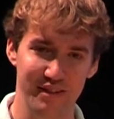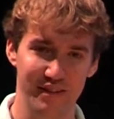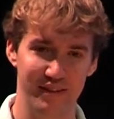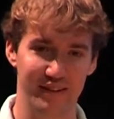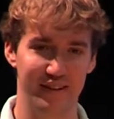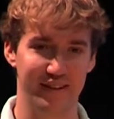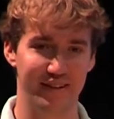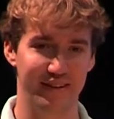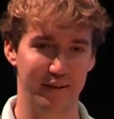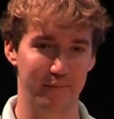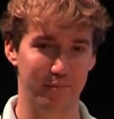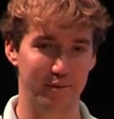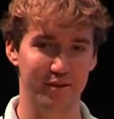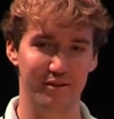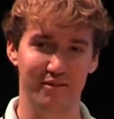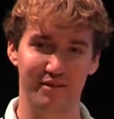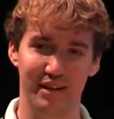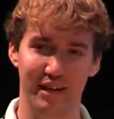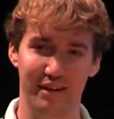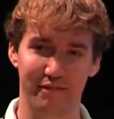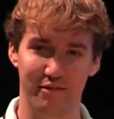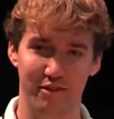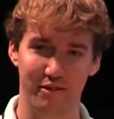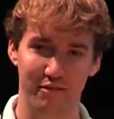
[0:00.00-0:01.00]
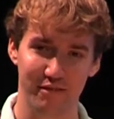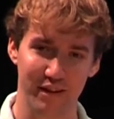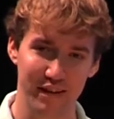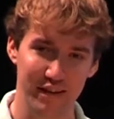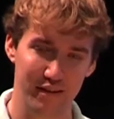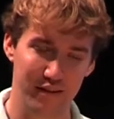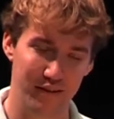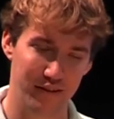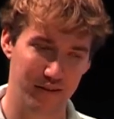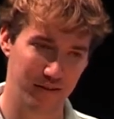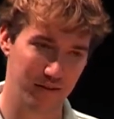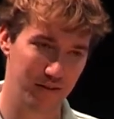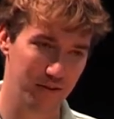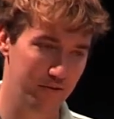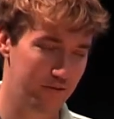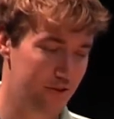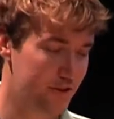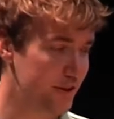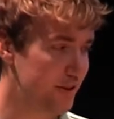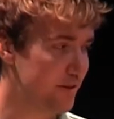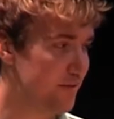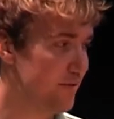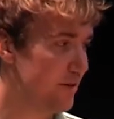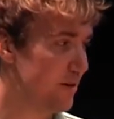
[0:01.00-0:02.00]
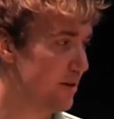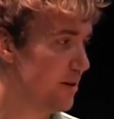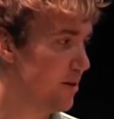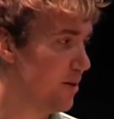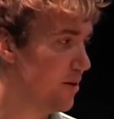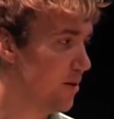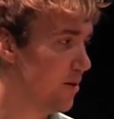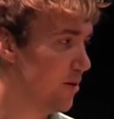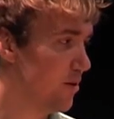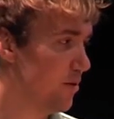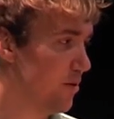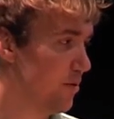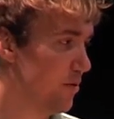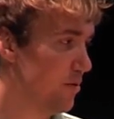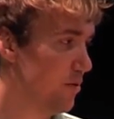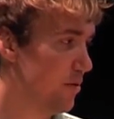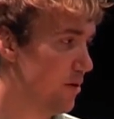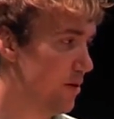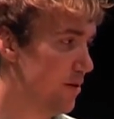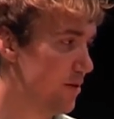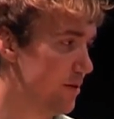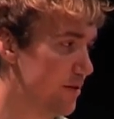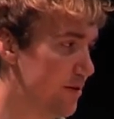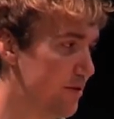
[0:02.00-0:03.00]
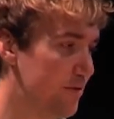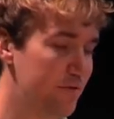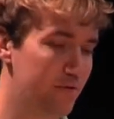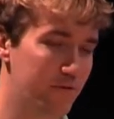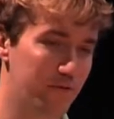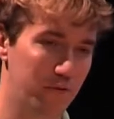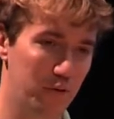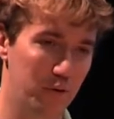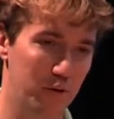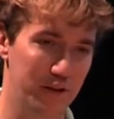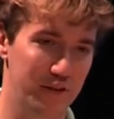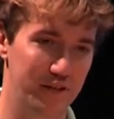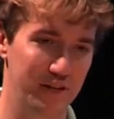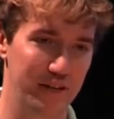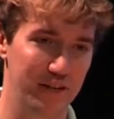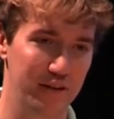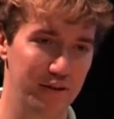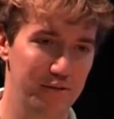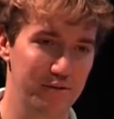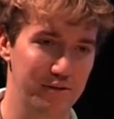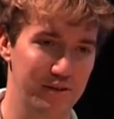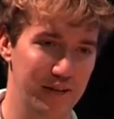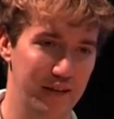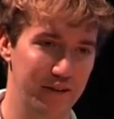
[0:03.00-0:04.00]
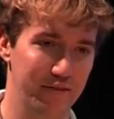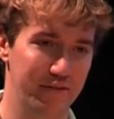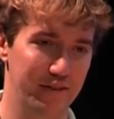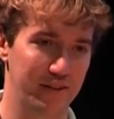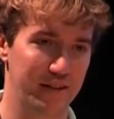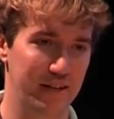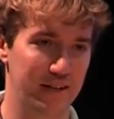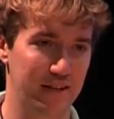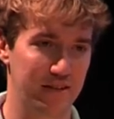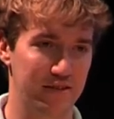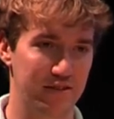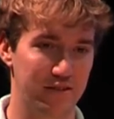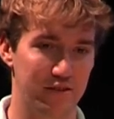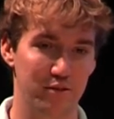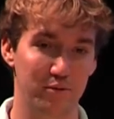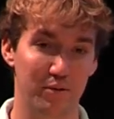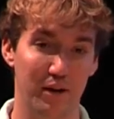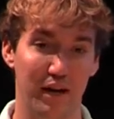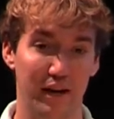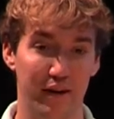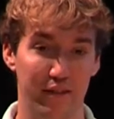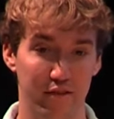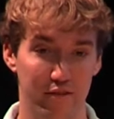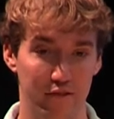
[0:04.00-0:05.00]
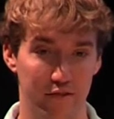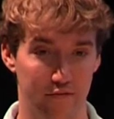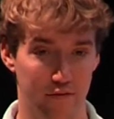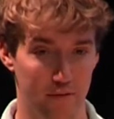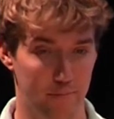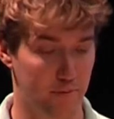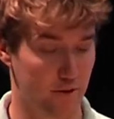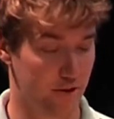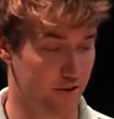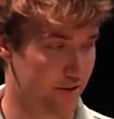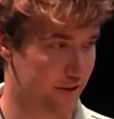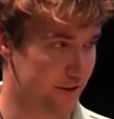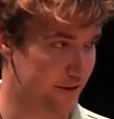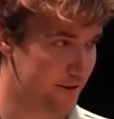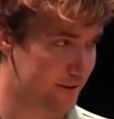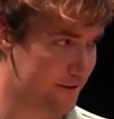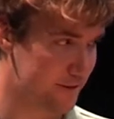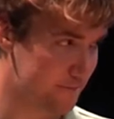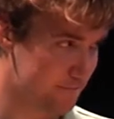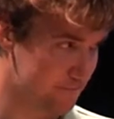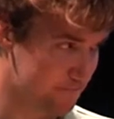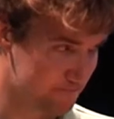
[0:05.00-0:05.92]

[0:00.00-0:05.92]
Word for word: in a typical left or right notion, or to forge a new ciphertext to either of the parties.